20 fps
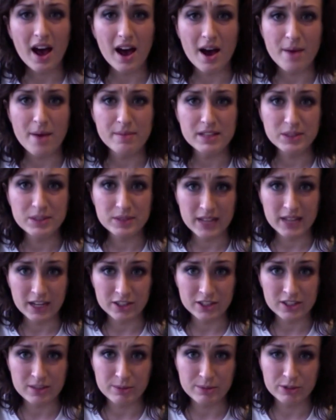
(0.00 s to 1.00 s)
this is
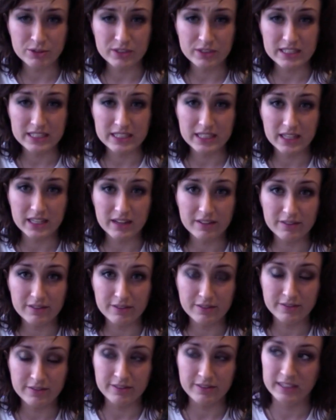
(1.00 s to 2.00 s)
actually the most recent of
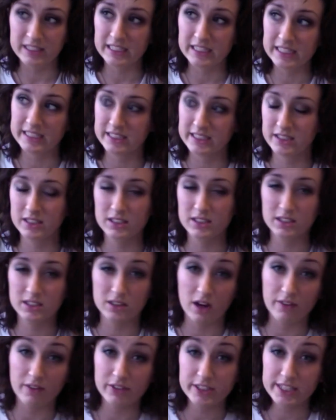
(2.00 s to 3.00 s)
various
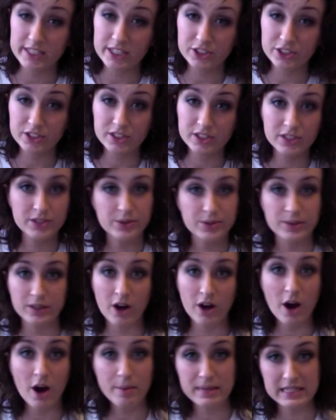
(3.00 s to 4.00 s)
conversations or
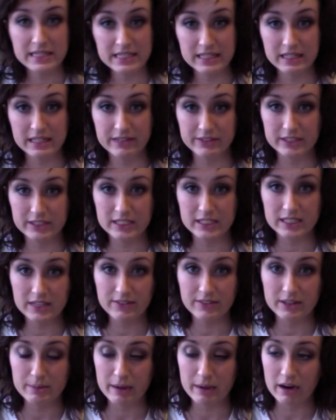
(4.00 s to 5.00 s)
comments that I've
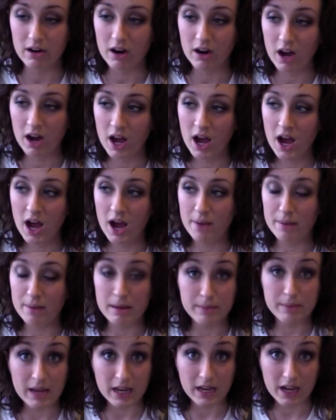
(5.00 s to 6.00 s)
received about my
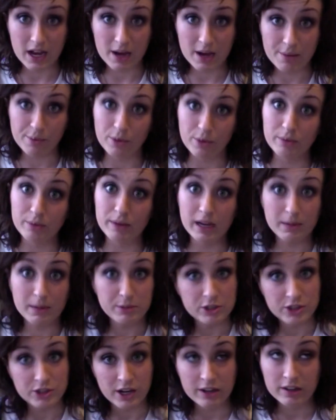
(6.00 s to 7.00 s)
makeup or makeup in
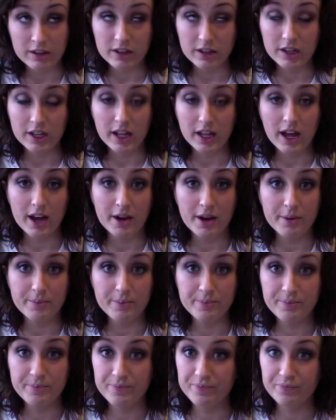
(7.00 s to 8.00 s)
general.
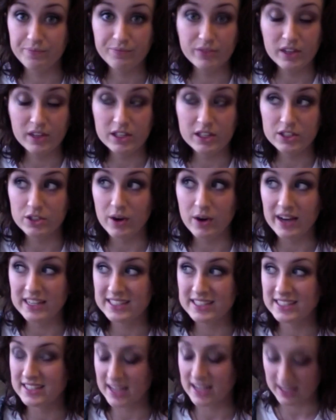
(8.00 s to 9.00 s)
So I just
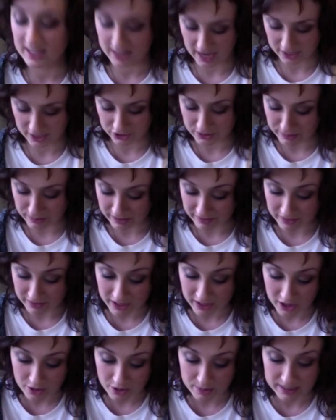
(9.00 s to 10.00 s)
decided to actually make a
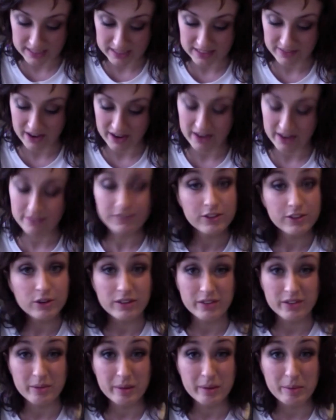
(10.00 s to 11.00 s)
video because I've had a few
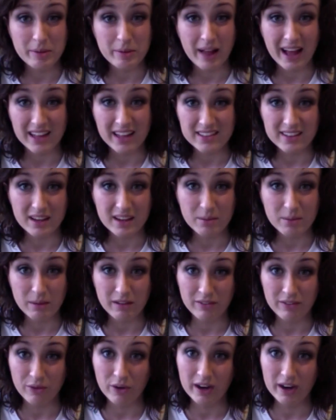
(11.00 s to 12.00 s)
different people asking me
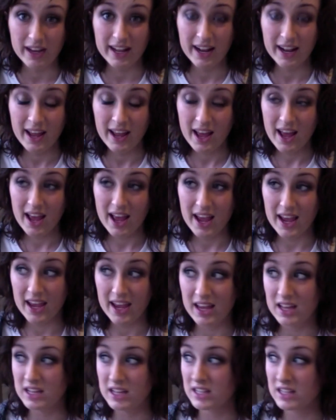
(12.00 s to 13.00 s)
for it,
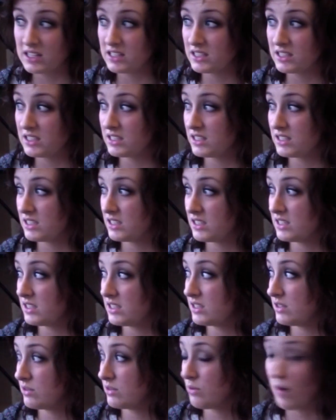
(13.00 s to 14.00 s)
and
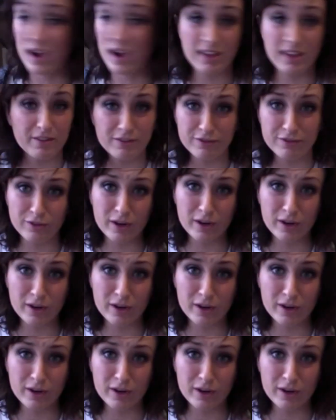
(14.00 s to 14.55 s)
why the freak